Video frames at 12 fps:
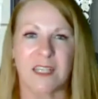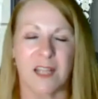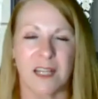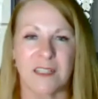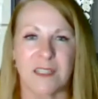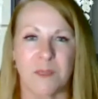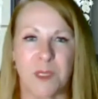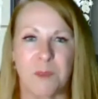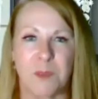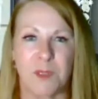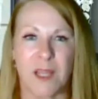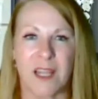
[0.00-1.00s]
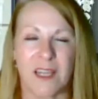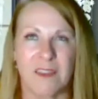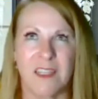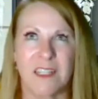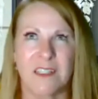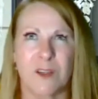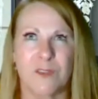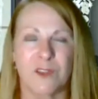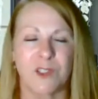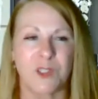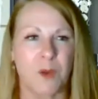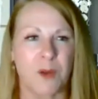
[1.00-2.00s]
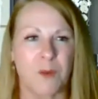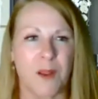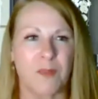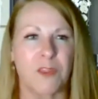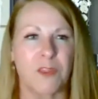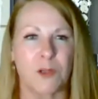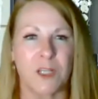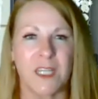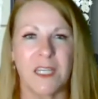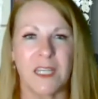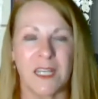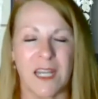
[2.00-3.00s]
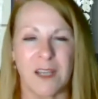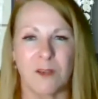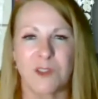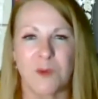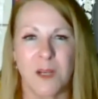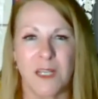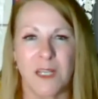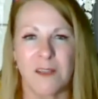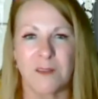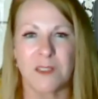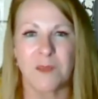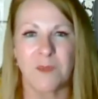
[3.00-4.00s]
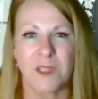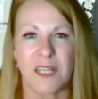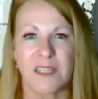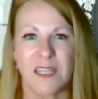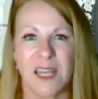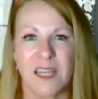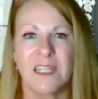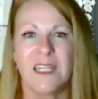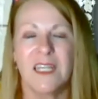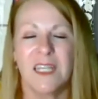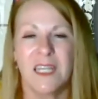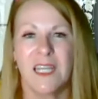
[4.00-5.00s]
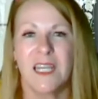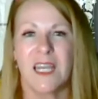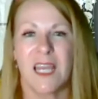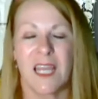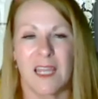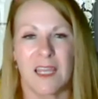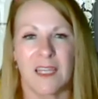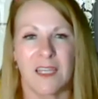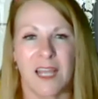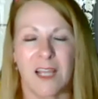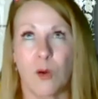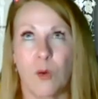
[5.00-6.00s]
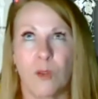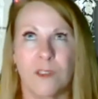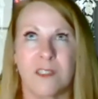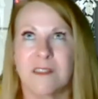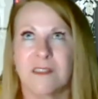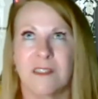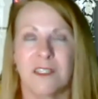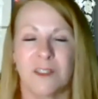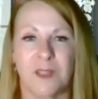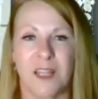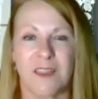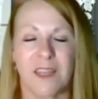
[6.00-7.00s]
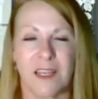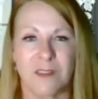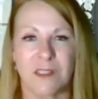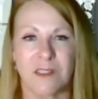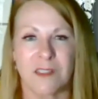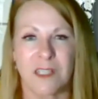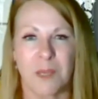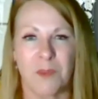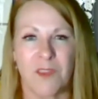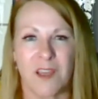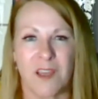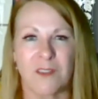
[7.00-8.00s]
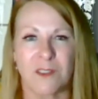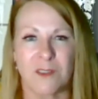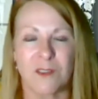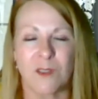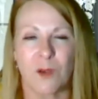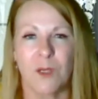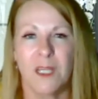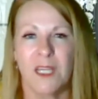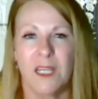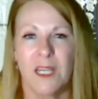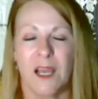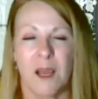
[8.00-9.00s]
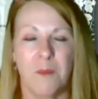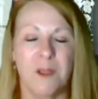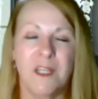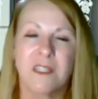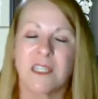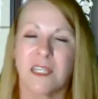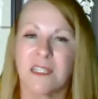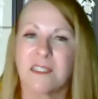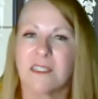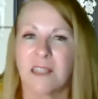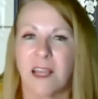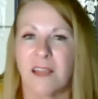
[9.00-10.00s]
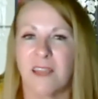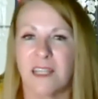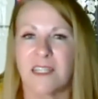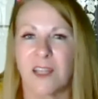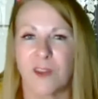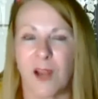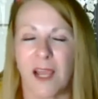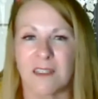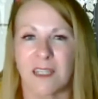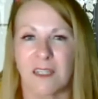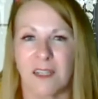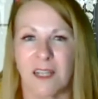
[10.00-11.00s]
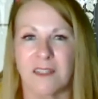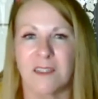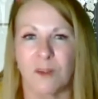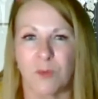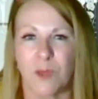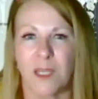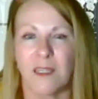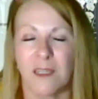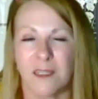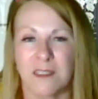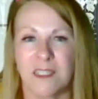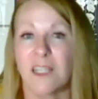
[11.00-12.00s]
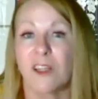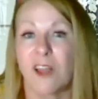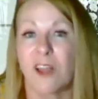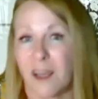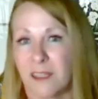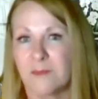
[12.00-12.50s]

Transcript: class that people like. I think silver is around 30 an ounce right now, something like that. And gold is, in the thousands, couple thousand. So, but that's another asset class that we see a lot.